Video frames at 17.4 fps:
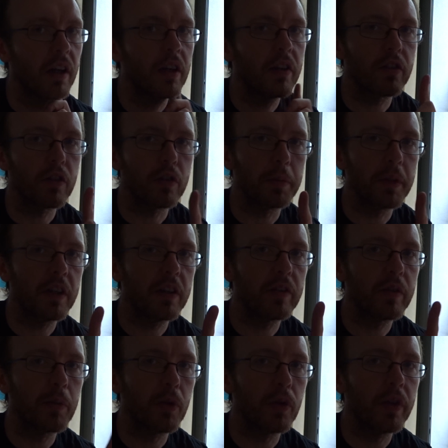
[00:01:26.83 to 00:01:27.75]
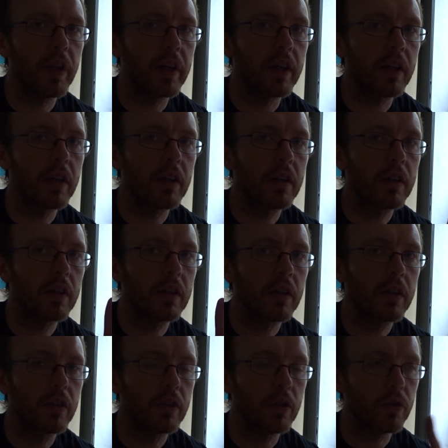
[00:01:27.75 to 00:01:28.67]
So it'll be either Monday,
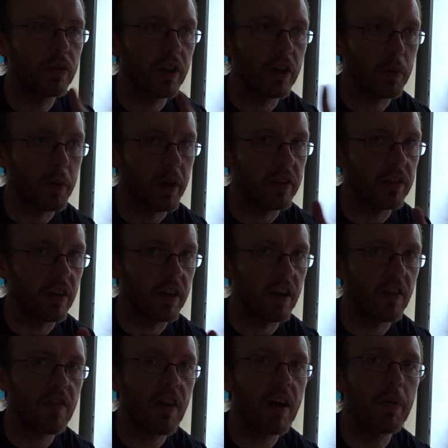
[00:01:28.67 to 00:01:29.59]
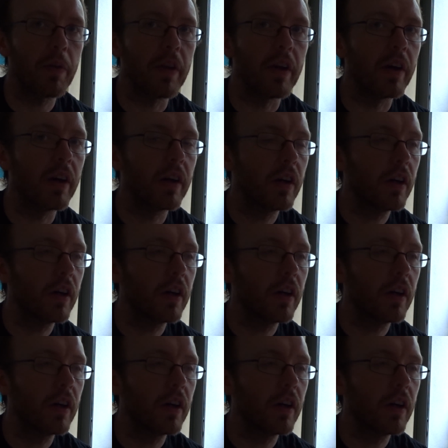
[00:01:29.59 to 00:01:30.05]
Tuesday or Wednesday, around there.